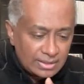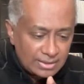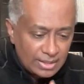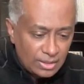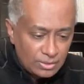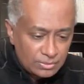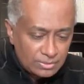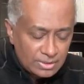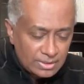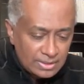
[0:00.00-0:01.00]

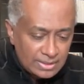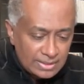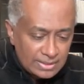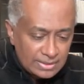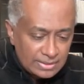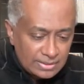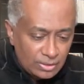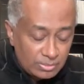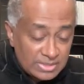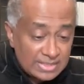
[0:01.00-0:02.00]
Now,
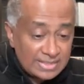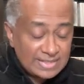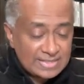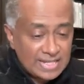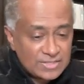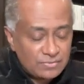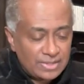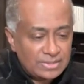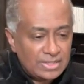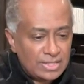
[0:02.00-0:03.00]
obviously, the SaaS
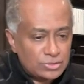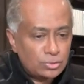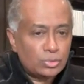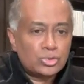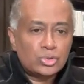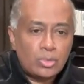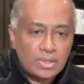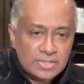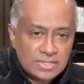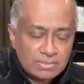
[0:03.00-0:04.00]
vendor has no
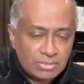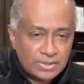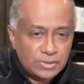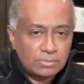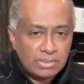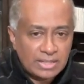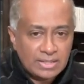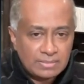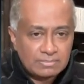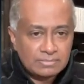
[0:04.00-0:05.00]
choice but to
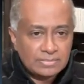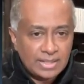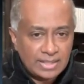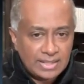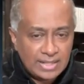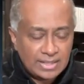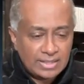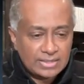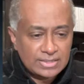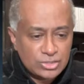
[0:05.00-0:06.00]
become an
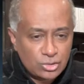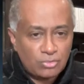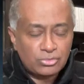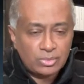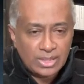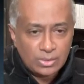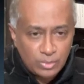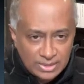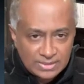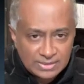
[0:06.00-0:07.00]
AI software
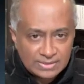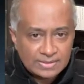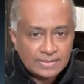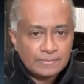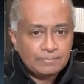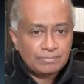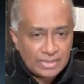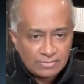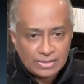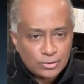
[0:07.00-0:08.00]
vendor.
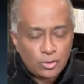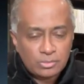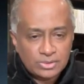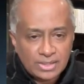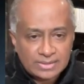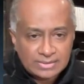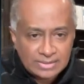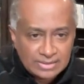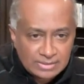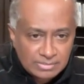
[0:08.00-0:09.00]
And we'll talk about that in
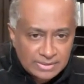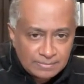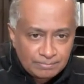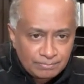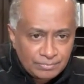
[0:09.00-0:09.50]
a little bit.